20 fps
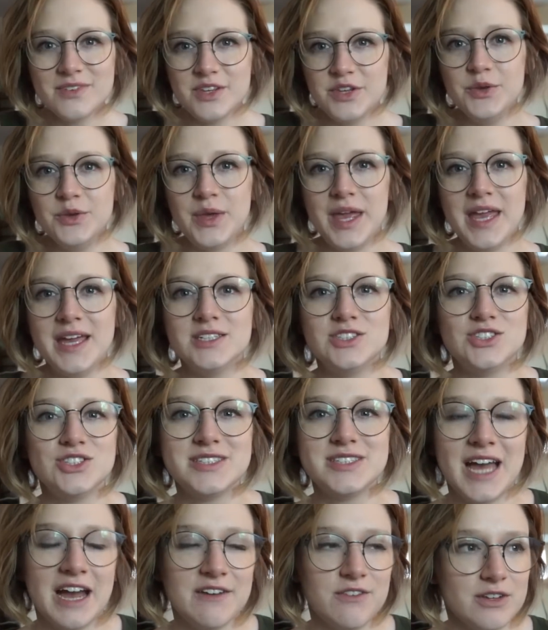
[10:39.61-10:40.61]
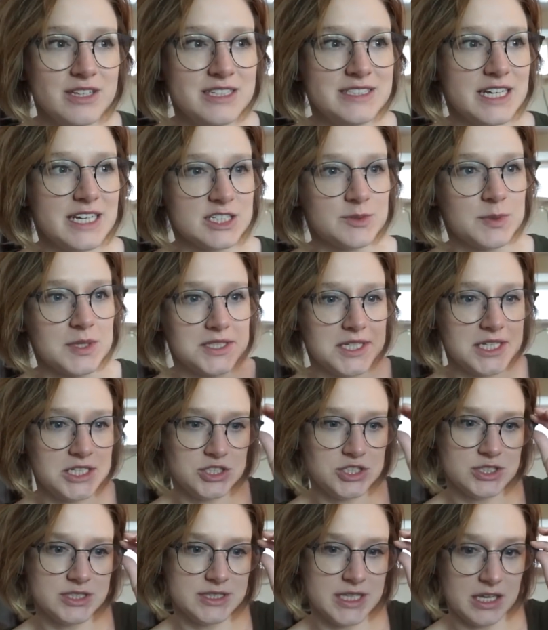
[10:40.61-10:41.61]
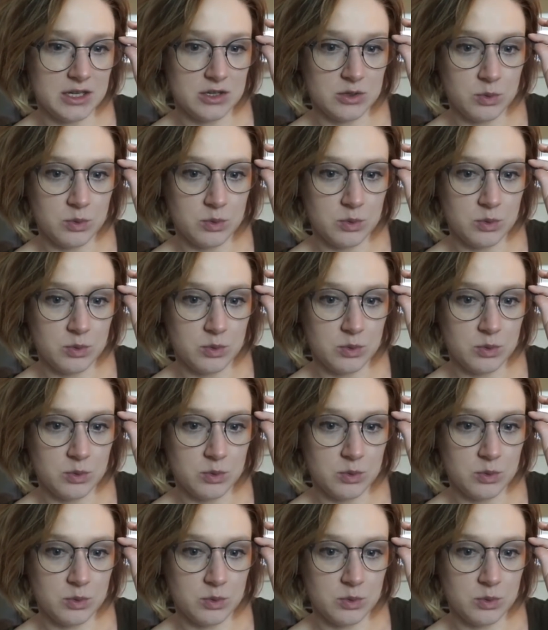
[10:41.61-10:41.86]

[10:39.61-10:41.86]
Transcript: you can't just have all these expectations that your